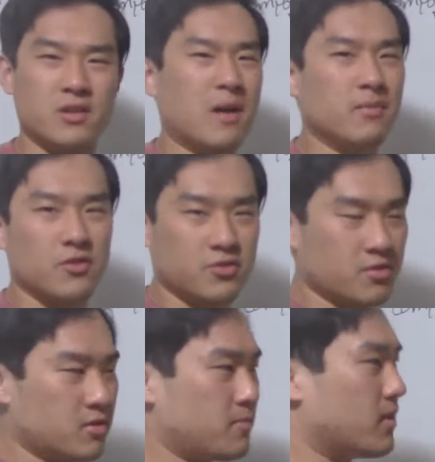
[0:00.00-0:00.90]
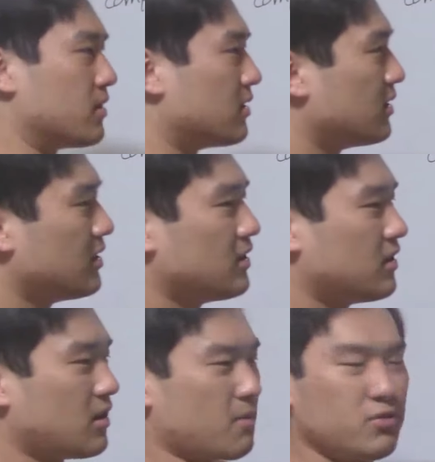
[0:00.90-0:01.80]
I'm not sure, but
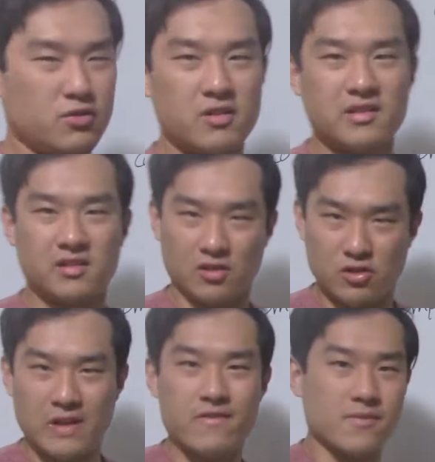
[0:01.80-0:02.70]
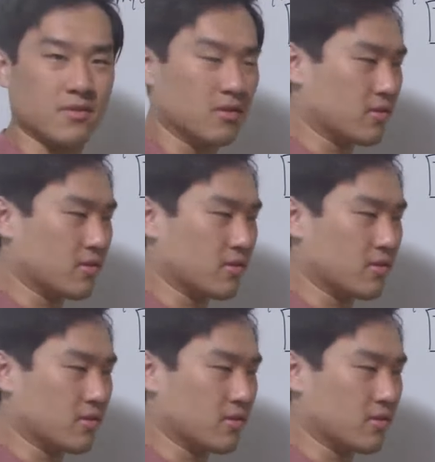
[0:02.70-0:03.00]
I'm sure it's achievable.